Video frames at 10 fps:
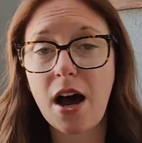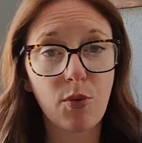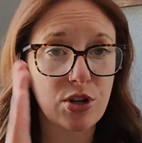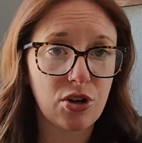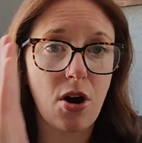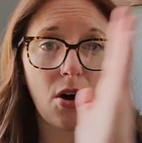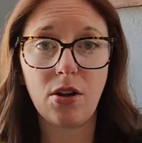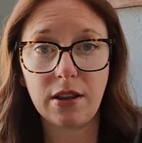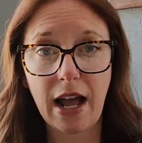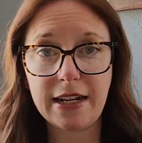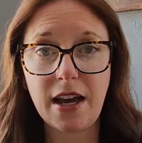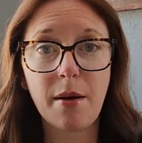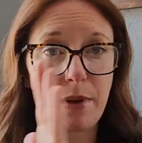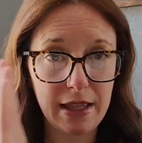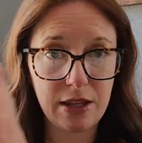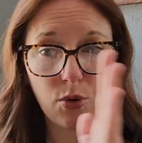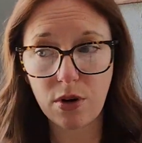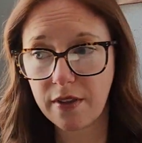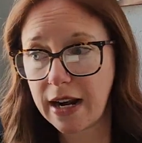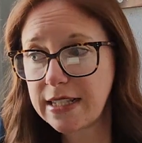which are all lined up in the
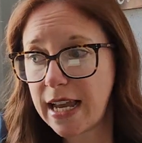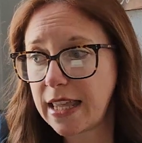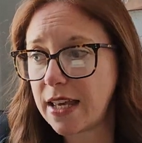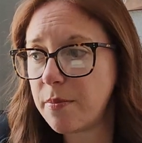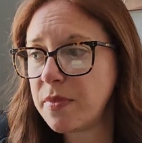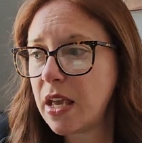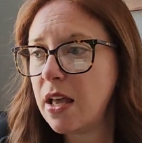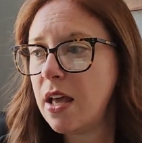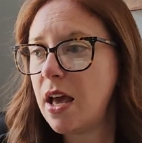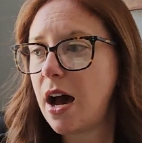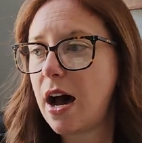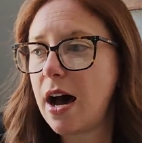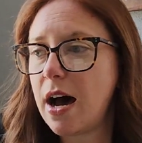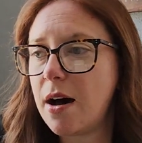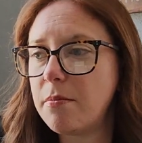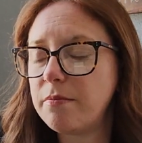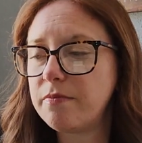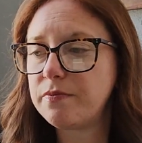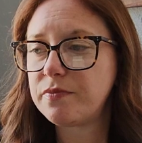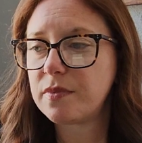order that I take them.
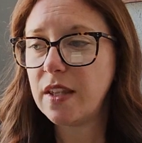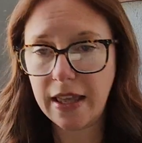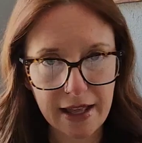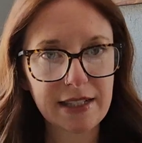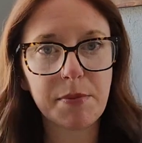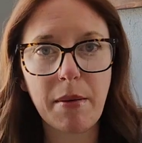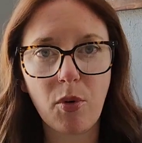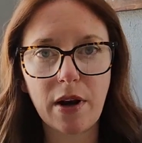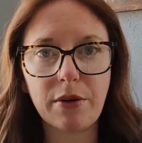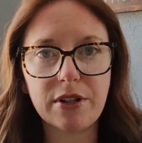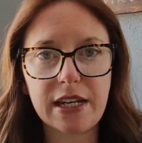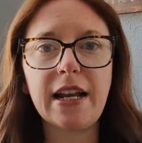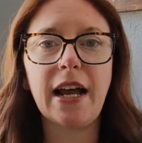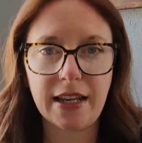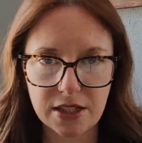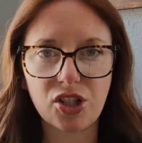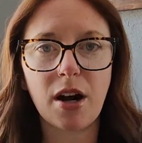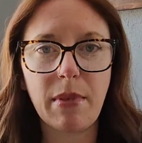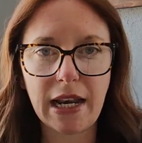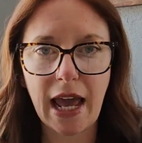And that's my morning routine. I can start
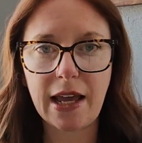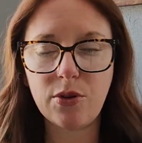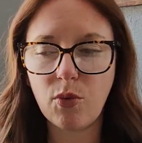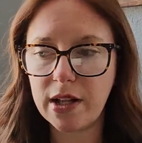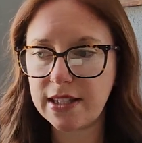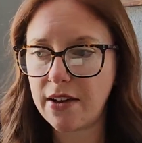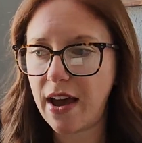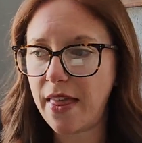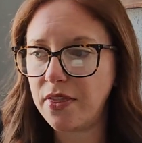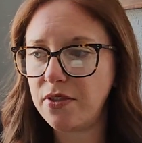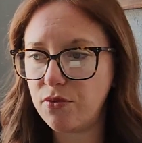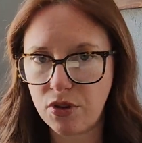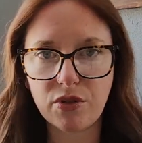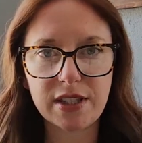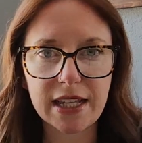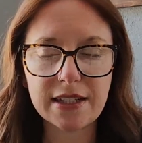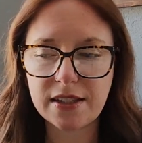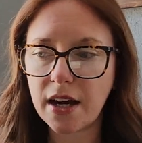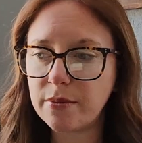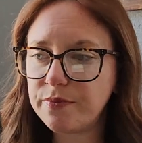my day once I've had those things
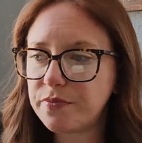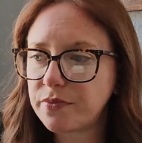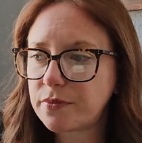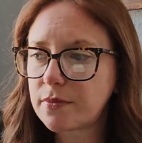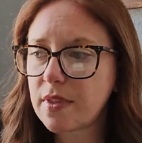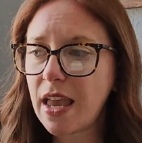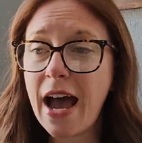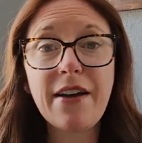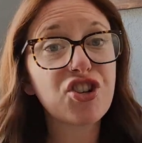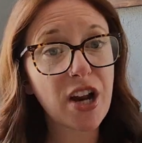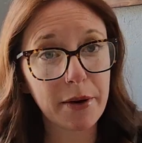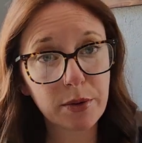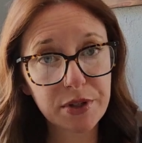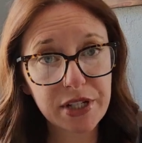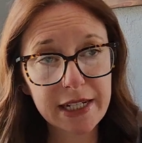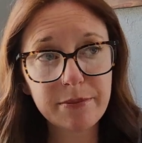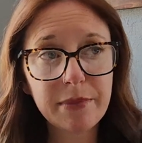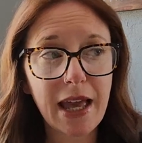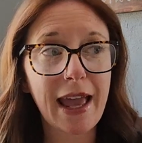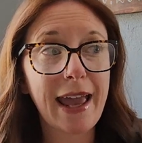done. I have a shower routine,
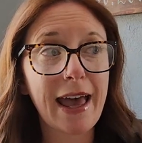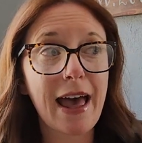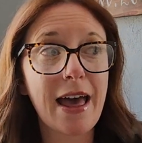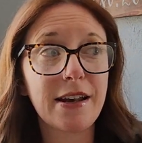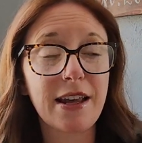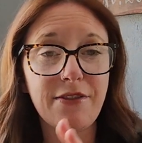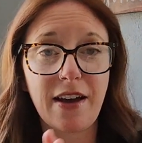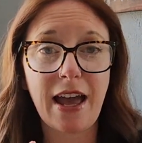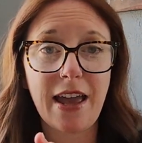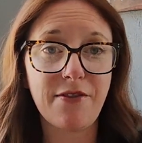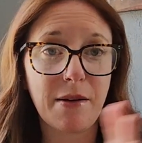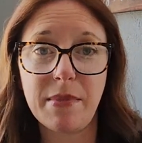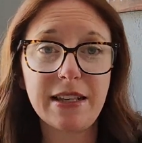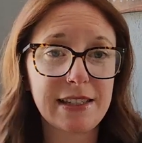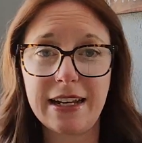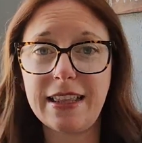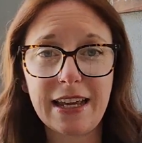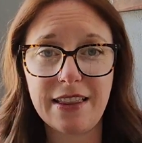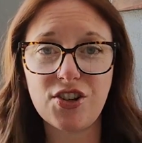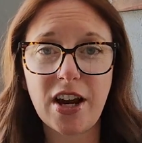and if I miss anything
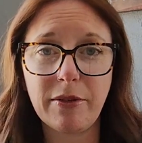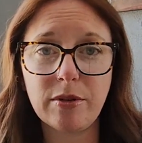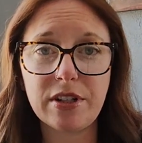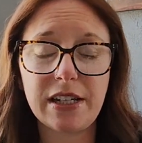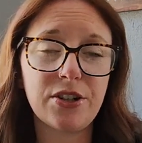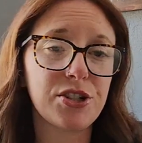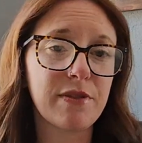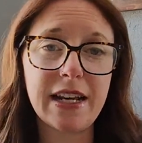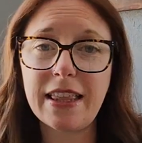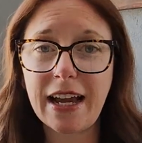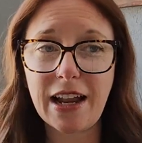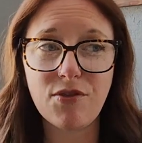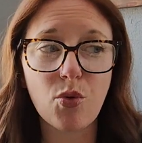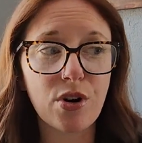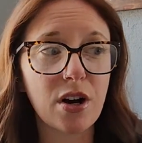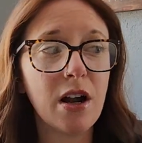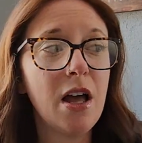in the shower routine or do anything out of order,